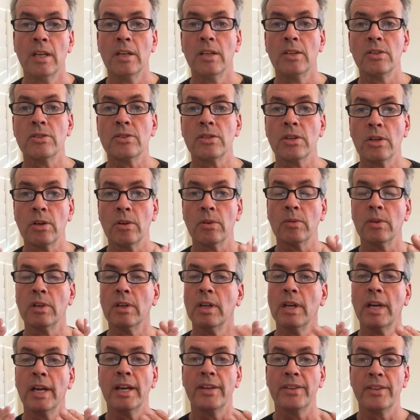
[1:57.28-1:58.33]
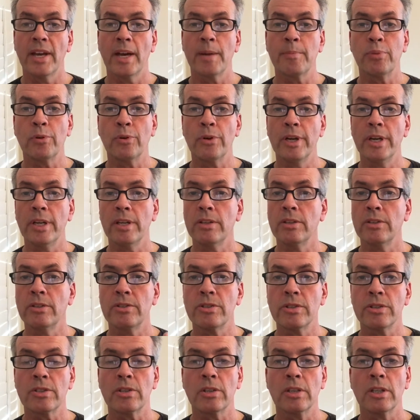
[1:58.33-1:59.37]
So at that point, you're
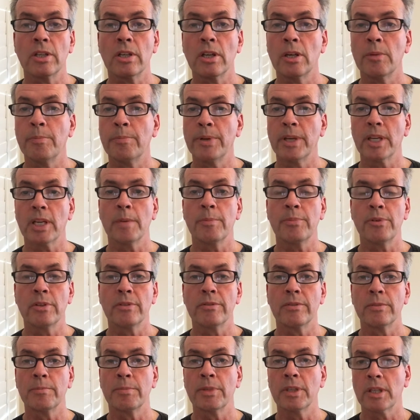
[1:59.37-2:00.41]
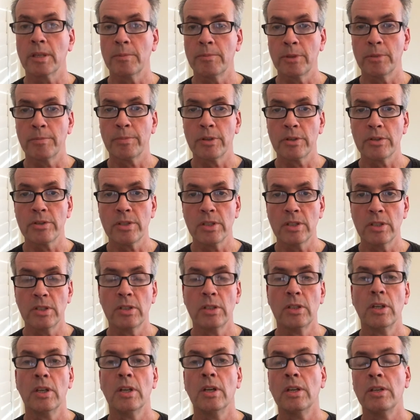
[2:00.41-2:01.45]
just gonna go pick up your, pick up your person,
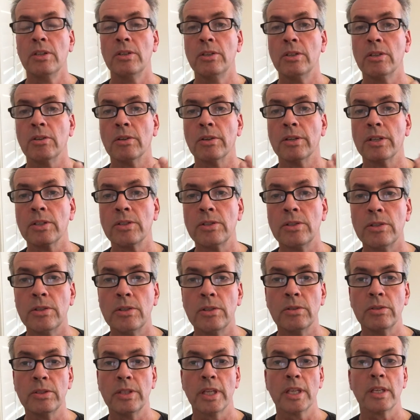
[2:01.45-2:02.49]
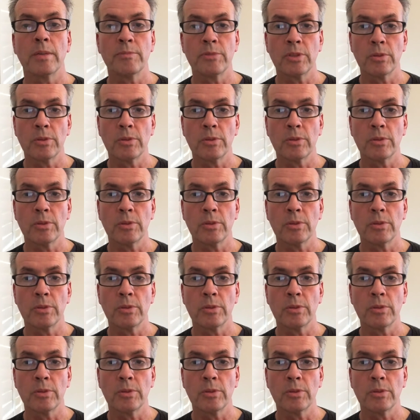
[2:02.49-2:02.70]
you're going to take them